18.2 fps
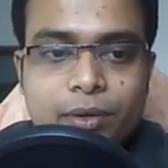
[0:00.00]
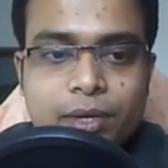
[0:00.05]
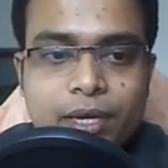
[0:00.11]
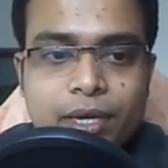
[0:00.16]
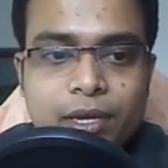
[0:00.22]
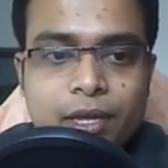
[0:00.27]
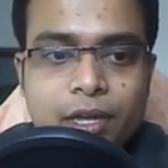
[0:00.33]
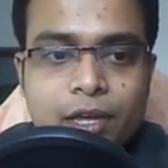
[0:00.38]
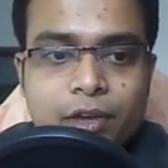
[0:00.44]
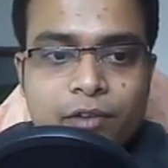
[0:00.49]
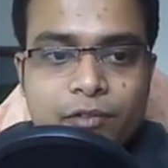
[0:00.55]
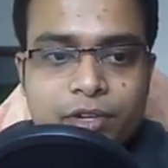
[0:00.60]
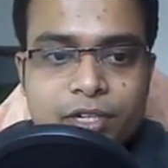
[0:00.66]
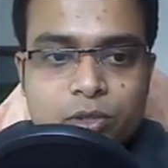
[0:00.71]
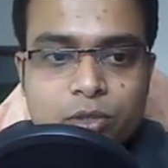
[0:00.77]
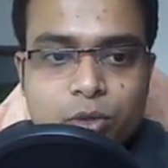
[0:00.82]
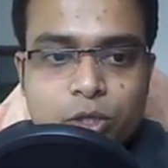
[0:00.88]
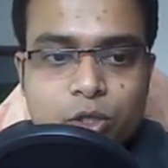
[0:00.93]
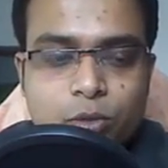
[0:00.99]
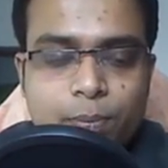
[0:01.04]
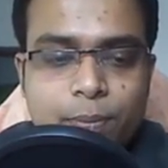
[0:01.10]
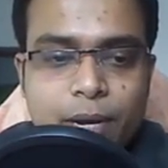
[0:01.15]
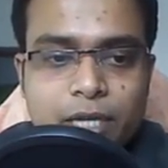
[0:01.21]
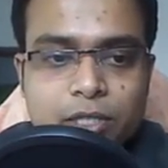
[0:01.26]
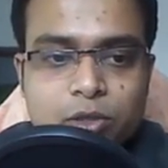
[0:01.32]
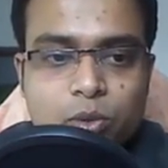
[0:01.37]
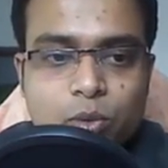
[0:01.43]
okay which is going to
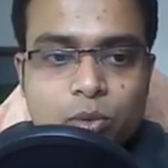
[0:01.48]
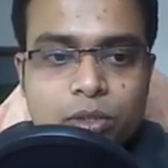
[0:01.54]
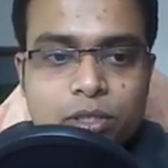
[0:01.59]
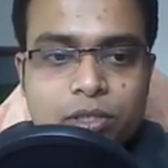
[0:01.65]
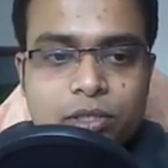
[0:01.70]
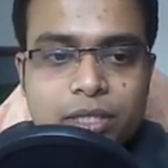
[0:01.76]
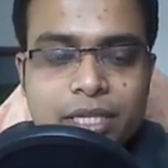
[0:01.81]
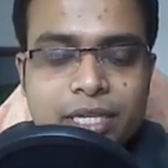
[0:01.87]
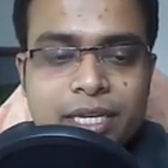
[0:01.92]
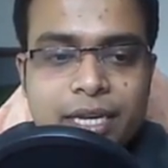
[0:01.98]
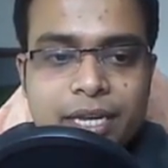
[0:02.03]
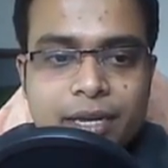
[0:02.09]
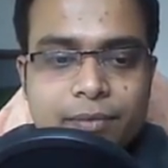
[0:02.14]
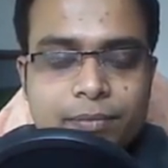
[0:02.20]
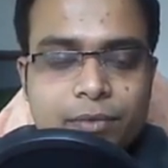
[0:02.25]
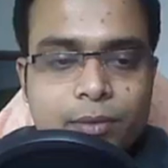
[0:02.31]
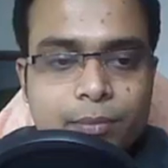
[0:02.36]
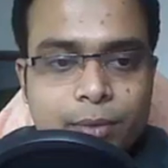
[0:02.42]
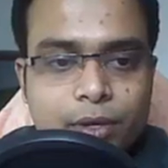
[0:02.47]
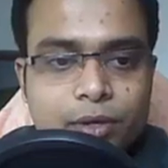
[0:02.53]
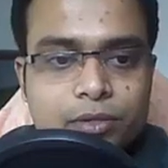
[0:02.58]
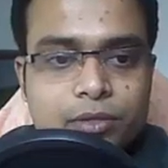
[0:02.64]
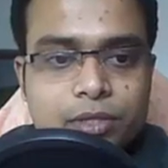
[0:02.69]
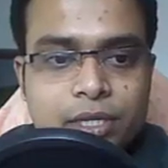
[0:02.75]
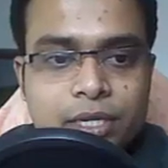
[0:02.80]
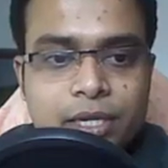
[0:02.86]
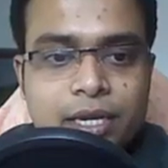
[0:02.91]
pass through this EA
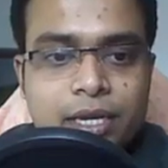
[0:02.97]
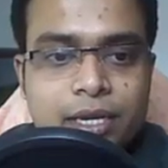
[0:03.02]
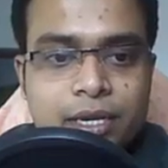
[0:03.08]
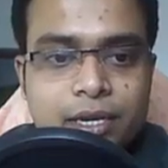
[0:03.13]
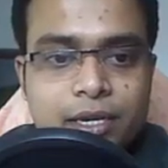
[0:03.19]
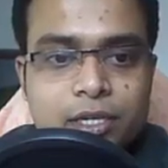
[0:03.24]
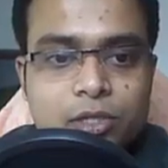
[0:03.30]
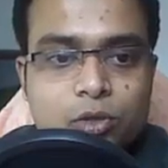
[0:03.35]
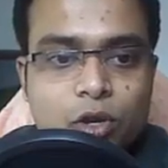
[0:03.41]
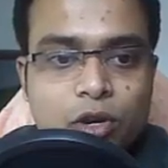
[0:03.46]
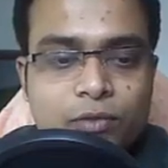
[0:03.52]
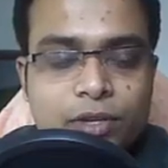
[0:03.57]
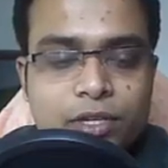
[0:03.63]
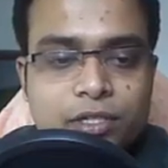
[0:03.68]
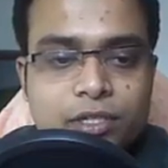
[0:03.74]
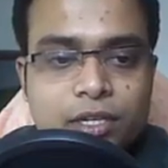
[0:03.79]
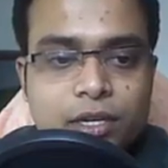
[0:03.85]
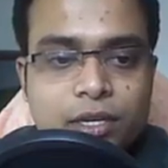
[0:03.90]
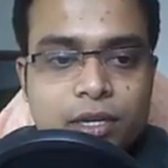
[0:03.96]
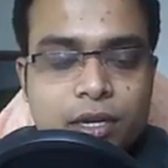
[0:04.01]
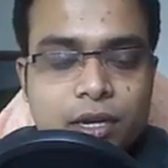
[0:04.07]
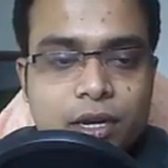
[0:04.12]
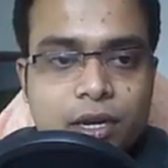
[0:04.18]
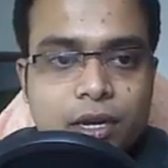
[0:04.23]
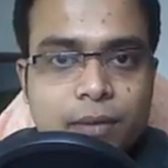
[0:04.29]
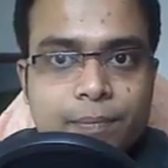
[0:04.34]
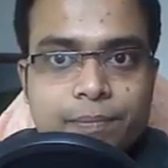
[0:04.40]
because EA is always
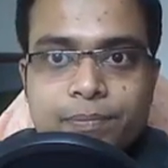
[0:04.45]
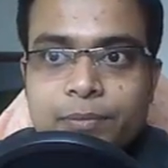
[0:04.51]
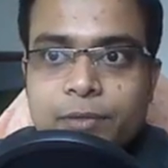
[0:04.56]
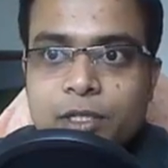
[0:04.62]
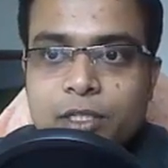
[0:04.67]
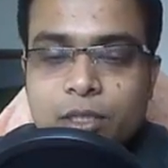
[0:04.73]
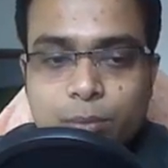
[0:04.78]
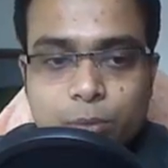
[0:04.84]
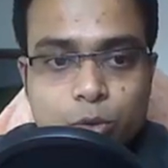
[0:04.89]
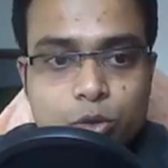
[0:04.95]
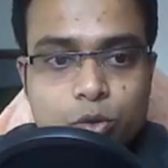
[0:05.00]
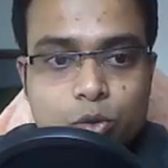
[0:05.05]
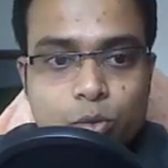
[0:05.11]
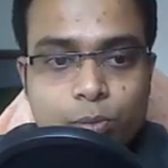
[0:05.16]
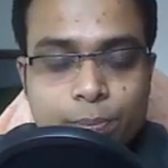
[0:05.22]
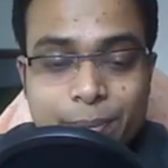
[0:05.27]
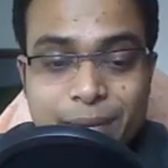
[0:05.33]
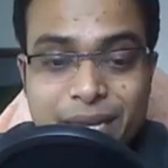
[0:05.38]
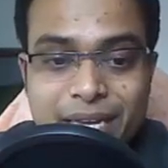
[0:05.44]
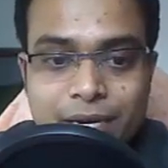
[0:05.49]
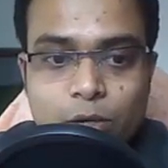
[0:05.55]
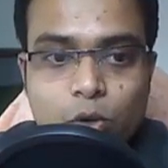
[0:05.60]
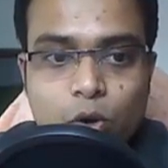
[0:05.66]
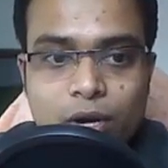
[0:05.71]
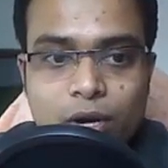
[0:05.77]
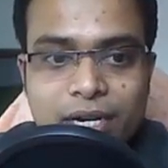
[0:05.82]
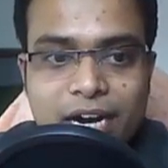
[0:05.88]
uh, supposed to be
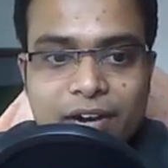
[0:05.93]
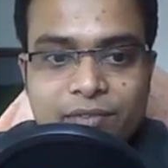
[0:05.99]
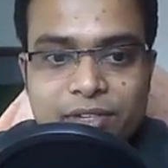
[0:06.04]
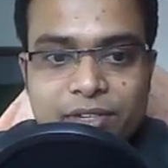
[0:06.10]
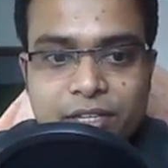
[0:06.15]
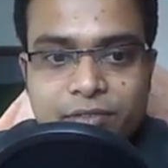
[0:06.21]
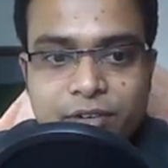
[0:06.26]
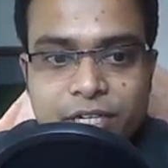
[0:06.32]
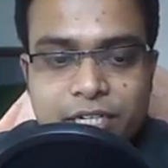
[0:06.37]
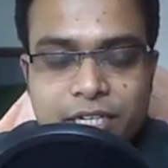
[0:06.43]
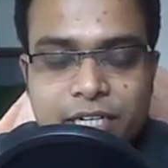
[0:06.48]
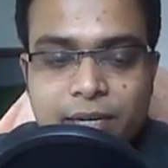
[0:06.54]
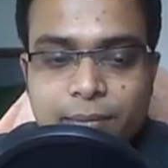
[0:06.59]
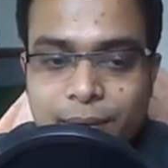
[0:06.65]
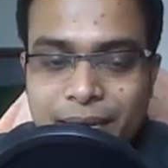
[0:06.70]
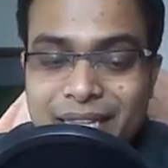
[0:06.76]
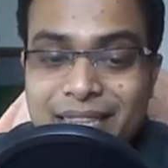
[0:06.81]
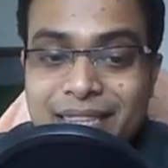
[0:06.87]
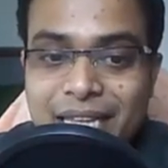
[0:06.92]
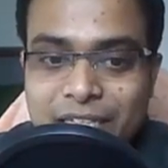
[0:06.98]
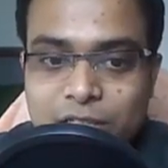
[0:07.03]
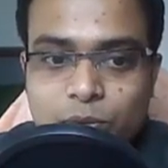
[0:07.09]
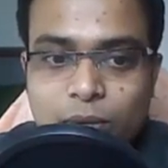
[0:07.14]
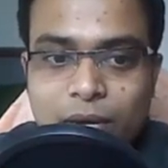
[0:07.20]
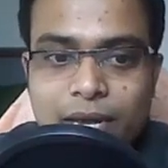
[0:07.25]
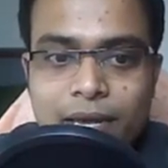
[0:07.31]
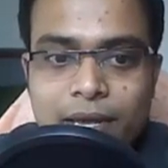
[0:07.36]
in contact with the vertical plane
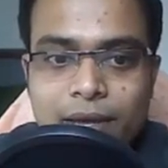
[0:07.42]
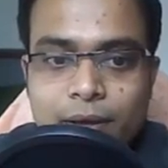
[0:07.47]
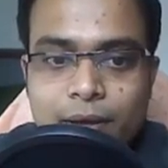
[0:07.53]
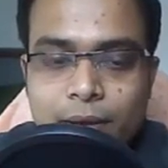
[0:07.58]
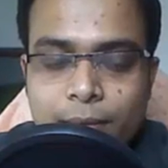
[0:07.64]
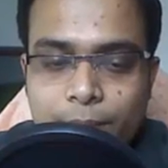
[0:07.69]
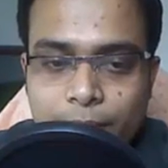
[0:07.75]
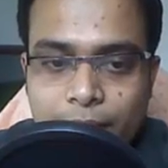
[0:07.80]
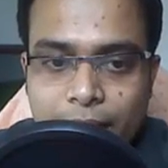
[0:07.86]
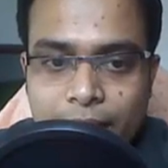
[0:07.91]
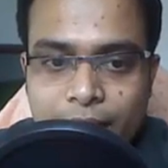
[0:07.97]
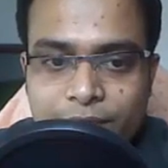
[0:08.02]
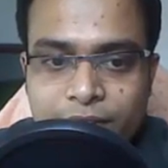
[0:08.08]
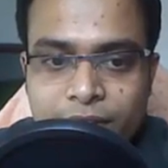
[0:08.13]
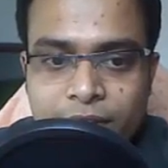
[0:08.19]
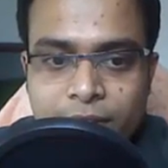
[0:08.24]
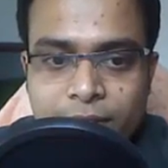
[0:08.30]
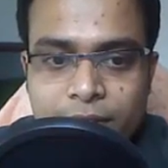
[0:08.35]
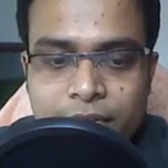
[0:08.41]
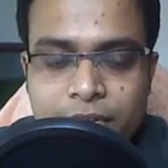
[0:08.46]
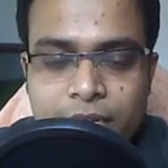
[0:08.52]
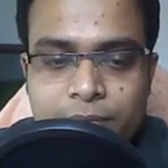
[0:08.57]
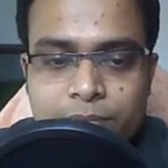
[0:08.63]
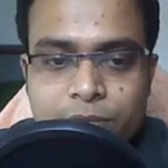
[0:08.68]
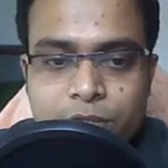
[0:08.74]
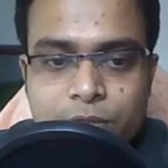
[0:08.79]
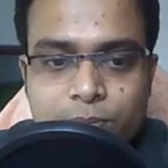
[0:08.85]
that's why and we're gonna
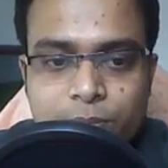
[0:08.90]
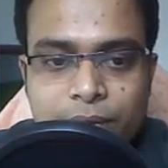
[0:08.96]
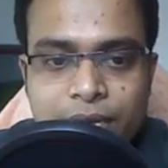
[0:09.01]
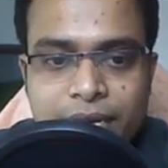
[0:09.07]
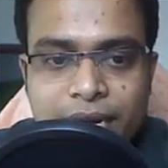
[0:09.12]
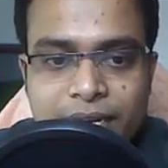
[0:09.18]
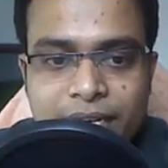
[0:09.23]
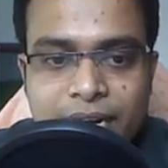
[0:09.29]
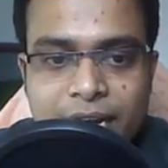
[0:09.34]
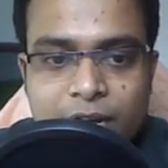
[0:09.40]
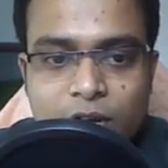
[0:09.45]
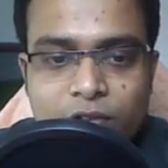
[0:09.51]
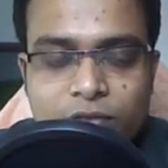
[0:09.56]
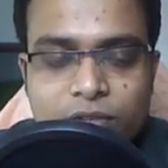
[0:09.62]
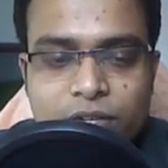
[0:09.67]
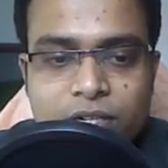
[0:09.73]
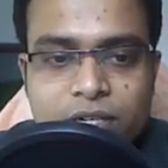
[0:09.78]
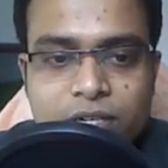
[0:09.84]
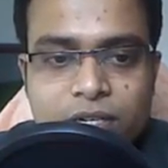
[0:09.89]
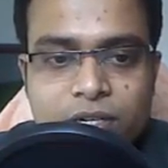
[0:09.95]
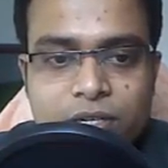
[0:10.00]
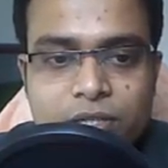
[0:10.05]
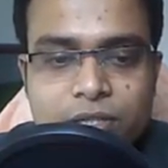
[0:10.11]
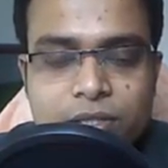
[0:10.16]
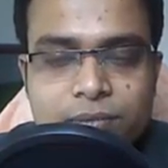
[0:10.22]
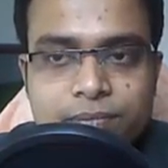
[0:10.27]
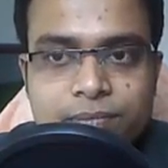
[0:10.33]
keep this plane at an angle of 30
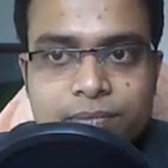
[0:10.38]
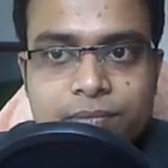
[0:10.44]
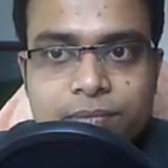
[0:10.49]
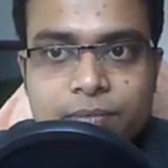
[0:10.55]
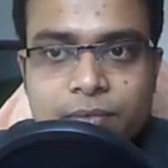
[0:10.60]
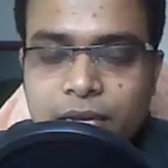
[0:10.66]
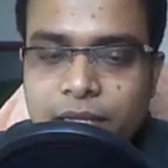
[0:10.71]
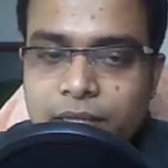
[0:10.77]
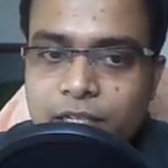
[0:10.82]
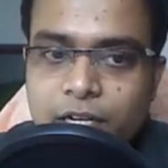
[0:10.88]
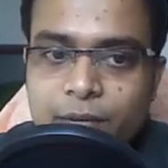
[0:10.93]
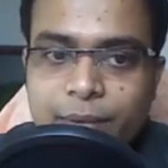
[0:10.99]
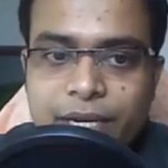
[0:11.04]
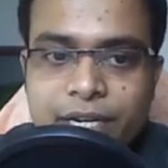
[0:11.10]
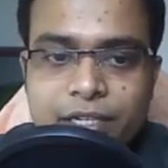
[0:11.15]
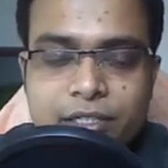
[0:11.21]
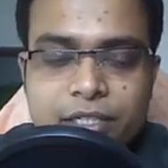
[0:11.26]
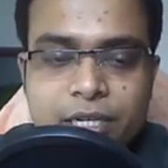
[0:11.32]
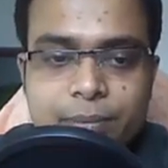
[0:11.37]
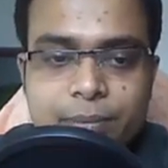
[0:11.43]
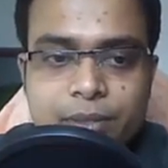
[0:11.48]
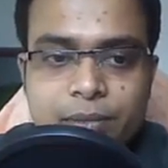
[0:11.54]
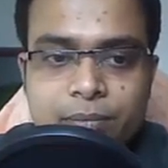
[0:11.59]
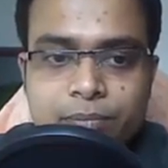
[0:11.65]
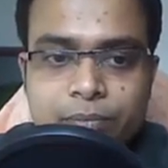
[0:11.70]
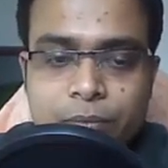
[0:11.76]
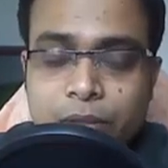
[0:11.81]
degrees and the remaining
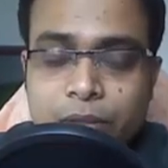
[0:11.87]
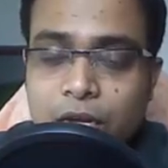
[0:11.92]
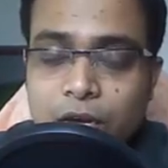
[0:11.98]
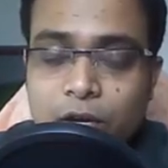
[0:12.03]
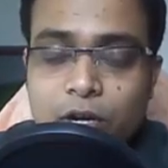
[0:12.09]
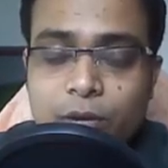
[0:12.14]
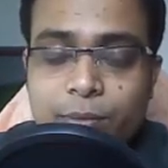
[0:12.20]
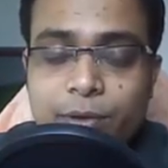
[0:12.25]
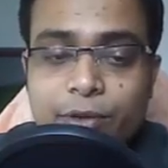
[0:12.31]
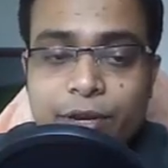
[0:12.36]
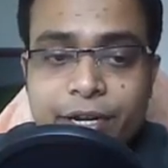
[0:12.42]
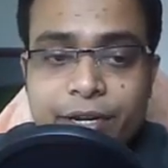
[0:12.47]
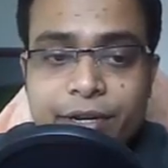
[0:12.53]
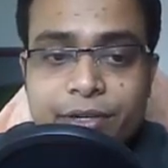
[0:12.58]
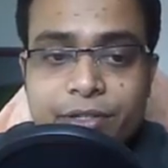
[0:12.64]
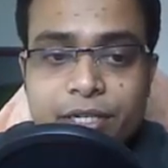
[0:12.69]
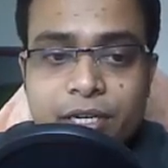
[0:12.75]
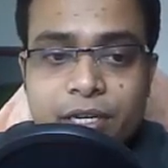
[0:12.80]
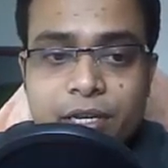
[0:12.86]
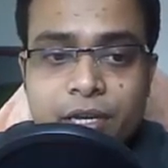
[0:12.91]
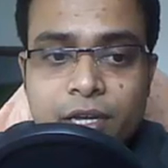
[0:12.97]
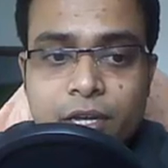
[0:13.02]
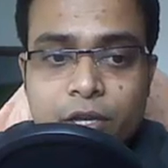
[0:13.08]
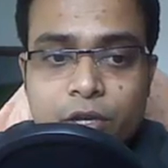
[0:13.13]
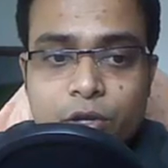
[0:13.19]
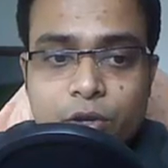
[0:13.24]
steps are going to be very easy.